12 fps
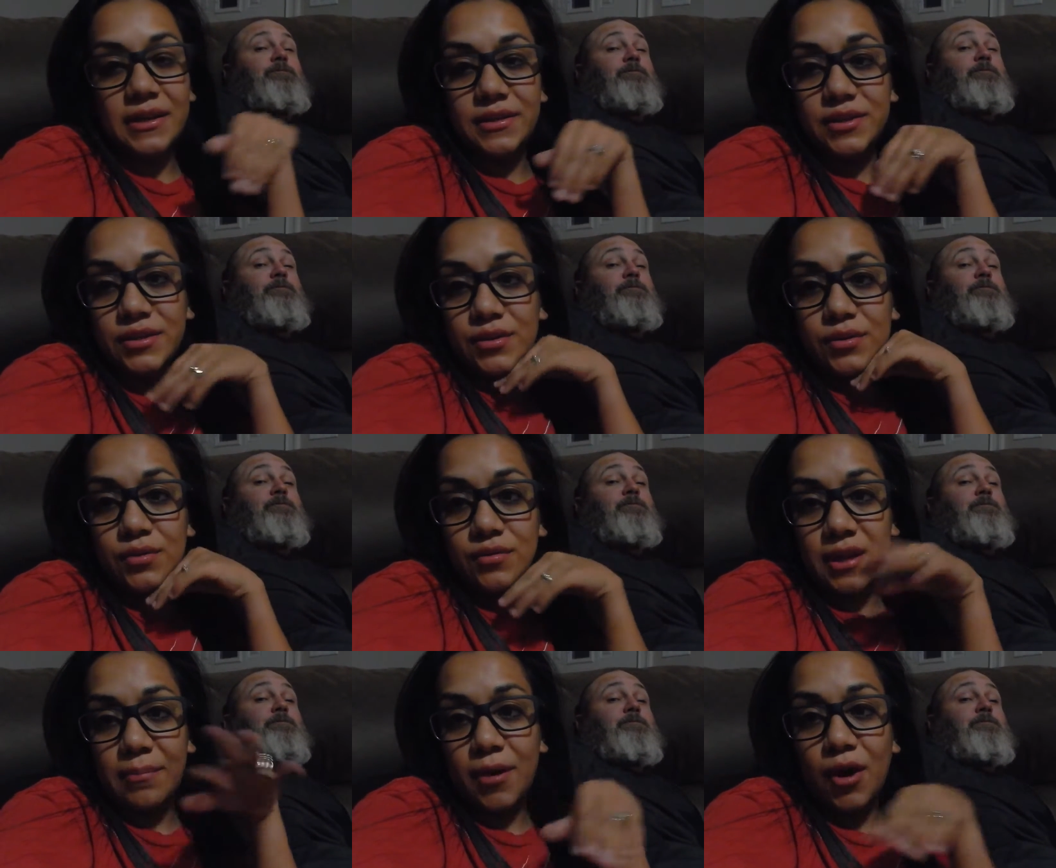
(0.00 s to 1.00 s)
Speaker 1: into
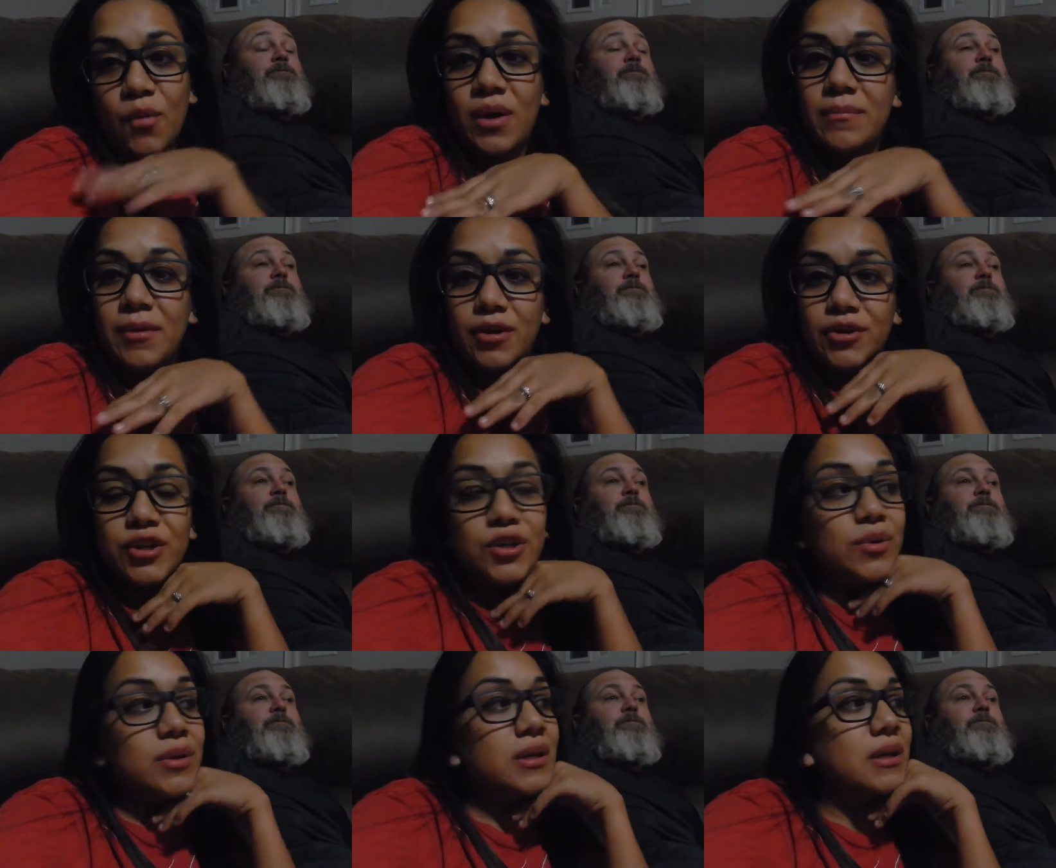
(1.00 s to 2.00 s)
like part one, part
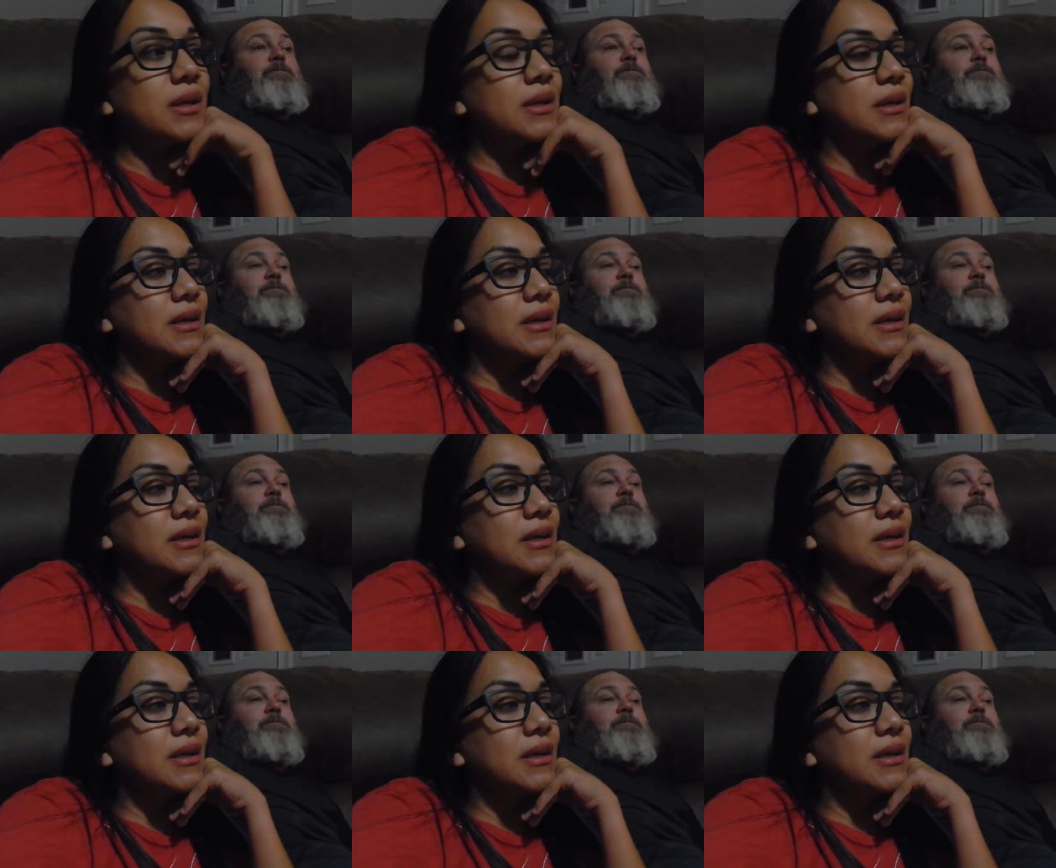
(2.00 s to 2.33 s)
two.